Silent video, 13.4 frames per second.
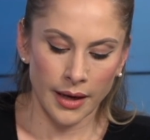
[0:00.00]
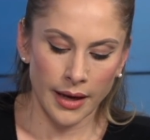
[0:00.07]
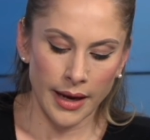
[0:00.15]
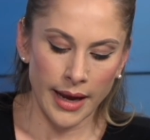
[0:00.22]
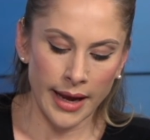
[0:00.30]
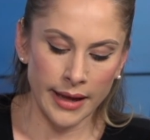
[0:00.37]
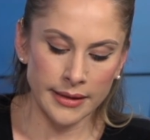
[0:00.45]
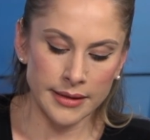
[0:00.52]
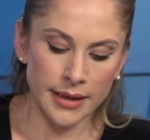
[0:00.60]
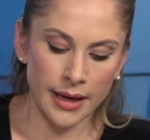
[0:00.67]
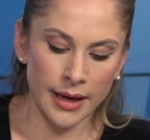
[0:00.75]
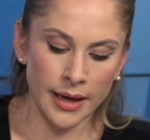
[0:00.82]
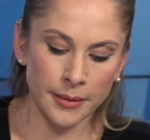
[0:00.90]
And
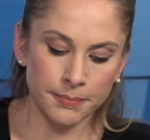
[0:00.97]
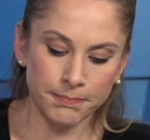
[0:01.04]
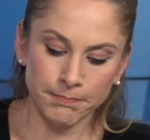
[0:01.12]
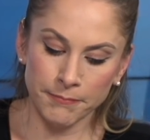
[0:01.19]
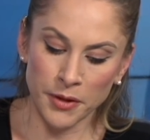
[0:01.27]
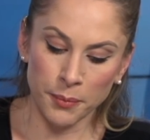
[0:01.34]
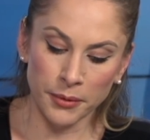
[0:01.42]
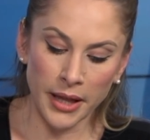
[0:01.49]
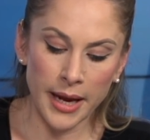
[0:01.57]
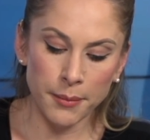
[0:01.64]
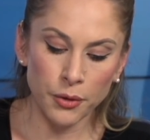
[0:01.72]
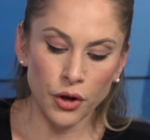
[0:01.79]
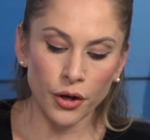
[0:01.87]
uh, the
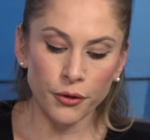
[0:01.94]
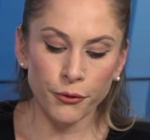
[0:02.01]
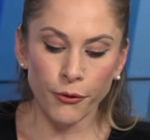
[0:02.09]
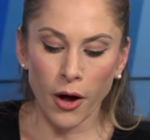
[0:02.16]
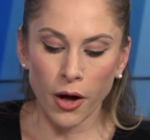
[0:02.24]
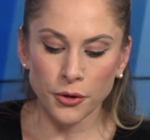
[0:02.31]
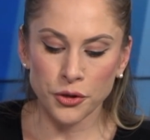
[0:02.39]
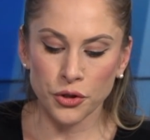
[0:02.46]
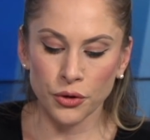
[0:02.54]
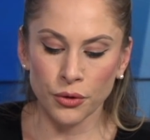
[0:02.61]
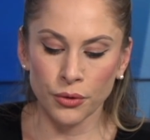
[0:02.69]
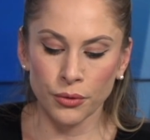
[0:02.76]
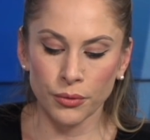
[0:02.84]
blame could fall
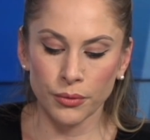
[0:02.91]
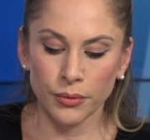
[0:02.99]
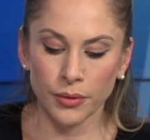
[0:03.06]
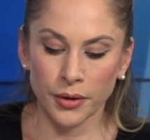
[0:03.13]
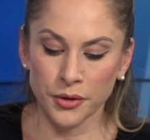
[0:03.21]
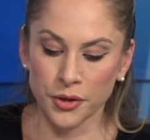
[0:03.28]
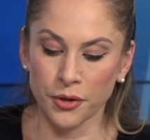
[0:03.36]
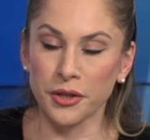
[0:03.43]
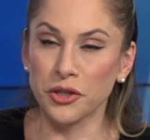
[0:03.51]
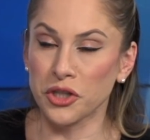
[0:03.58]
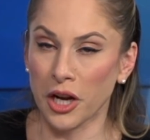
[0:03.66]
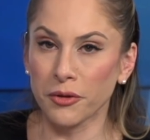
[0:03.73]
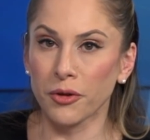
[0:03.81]
to Attorney
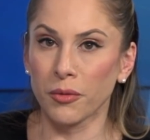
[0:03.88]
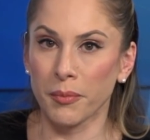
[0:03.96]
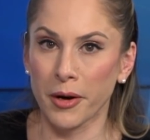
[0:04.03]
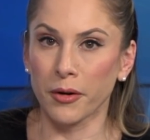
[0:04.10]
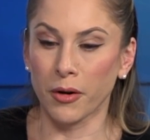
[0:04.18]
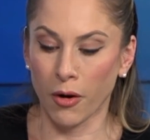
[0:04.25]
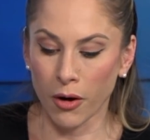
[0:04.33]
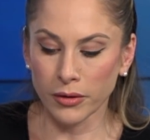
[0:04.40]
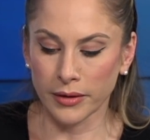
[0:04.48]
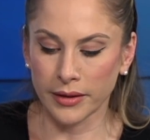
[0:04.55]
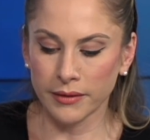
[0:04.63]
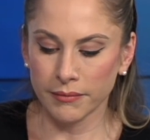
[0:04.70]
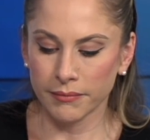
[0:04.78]
General Merrick
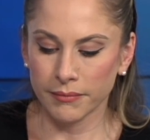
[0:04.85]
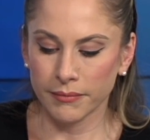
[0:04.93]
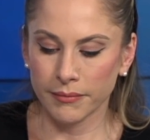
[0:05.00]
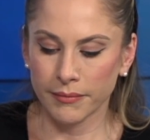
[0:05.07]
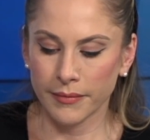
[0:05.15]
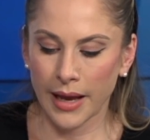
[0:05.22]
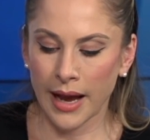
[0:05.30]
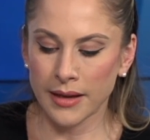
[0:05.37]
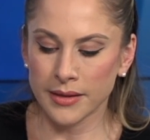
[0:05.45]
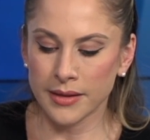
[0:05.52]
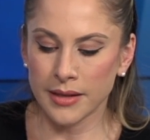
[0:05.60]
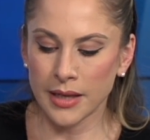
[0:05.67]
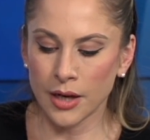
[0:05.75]
Garland, as the